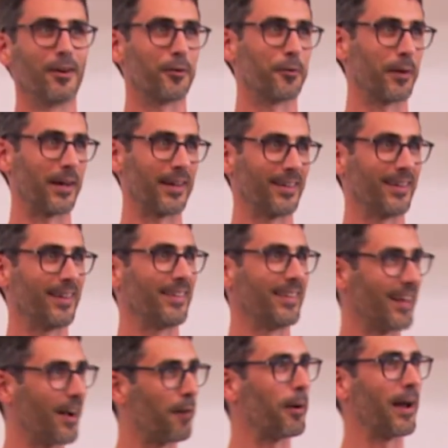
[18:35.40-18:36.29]
Great.
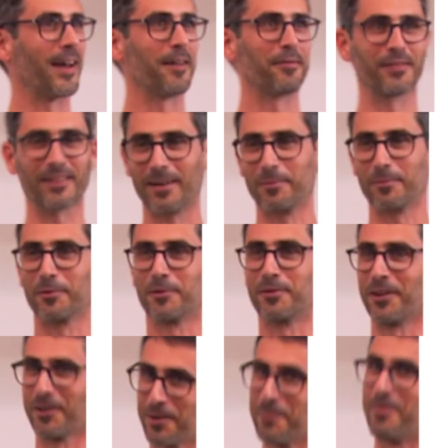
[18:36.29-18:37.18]
Now I have time to
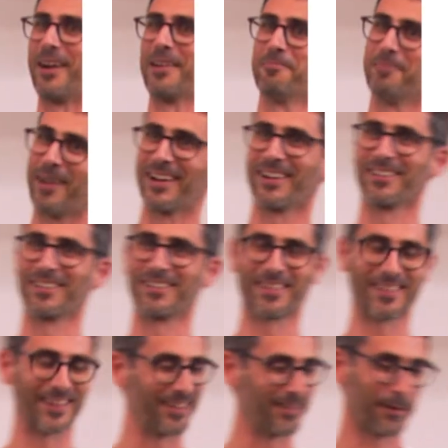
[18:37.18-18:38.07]
talk about
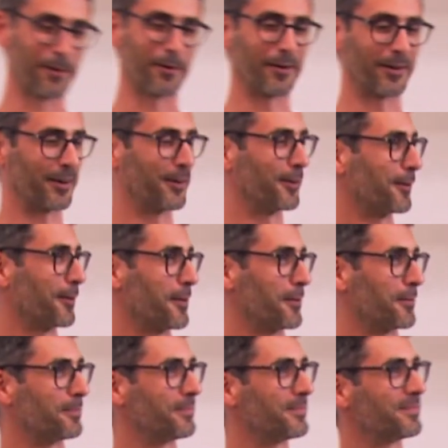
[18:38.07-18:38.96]
the other
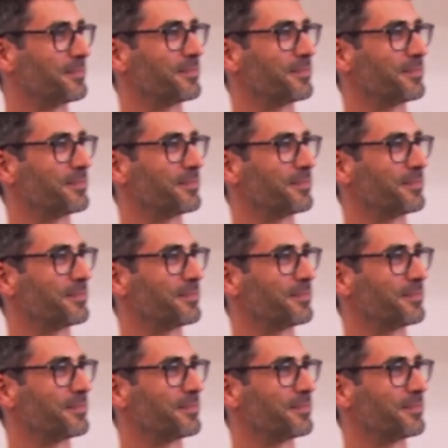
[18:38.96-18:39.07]
algorithm.